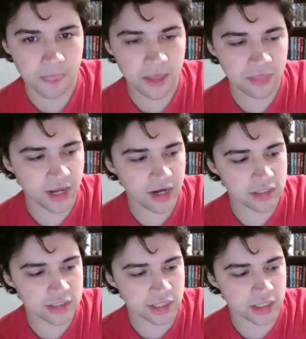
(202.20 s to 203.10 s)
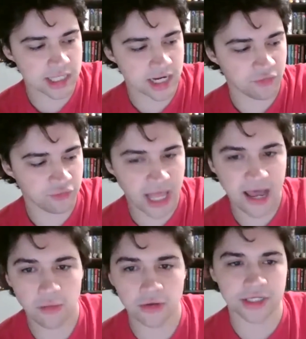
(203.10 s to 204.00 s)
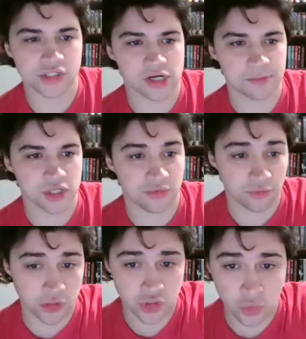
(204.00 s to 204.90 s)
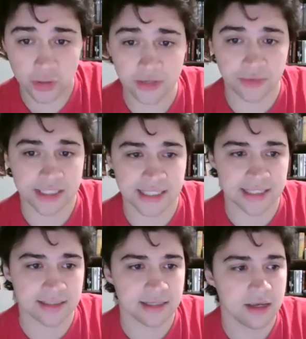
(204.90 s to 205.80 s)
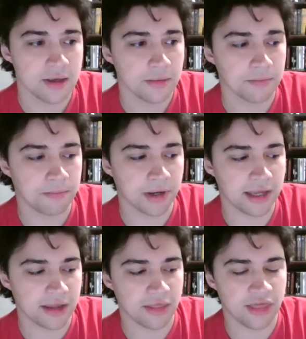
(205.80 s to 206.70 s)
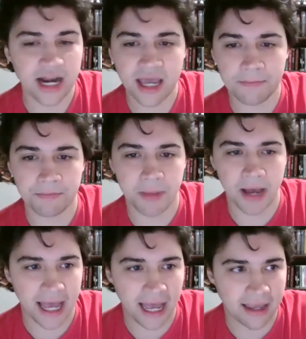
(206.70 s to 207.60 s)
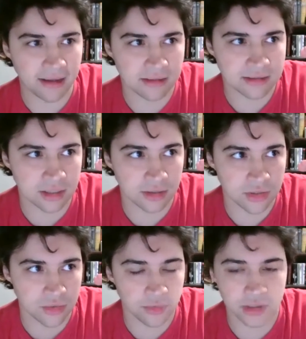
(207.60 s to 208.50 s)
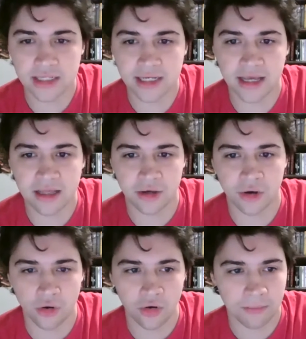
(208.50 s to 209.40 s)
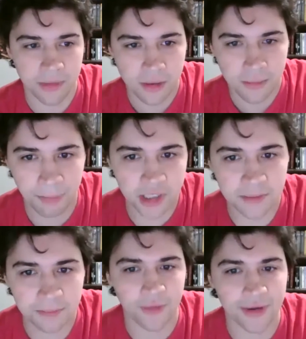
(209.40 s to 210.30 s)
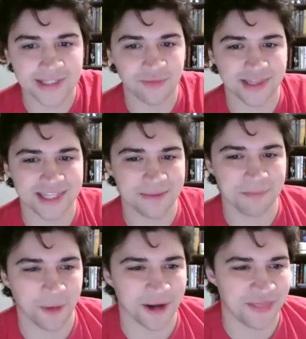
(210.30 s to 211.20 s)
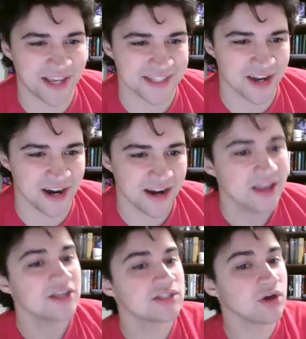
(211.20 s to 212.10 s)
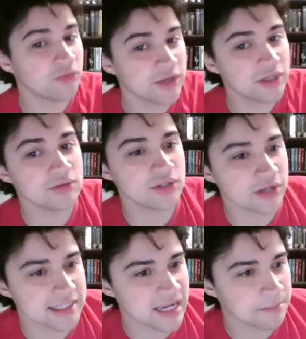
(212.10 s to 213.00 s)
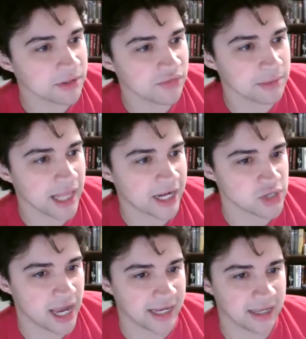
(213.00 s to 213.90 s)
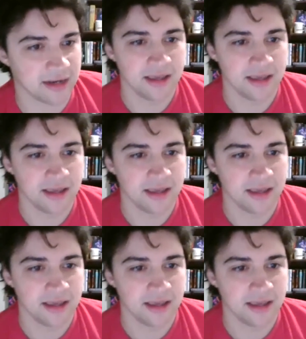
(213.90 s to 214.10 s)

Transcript: there's like a flowery description for story reasons, but then I to really nail it home, bullet points of what the important things are. So if we use your example of the black dragon,